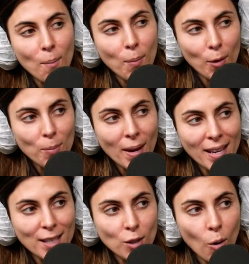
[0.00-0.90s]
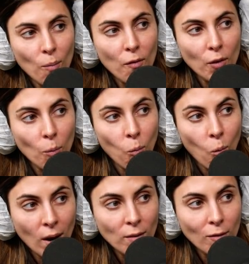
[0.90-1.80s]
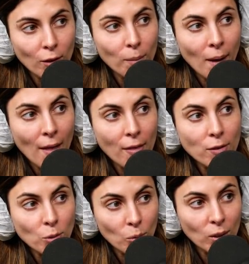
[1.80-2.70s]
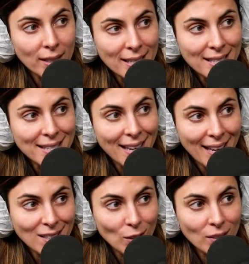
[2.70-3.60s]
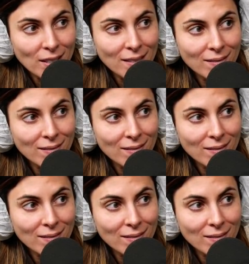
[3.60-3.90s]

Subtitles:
both my kids home for 1 full month. School is canceled.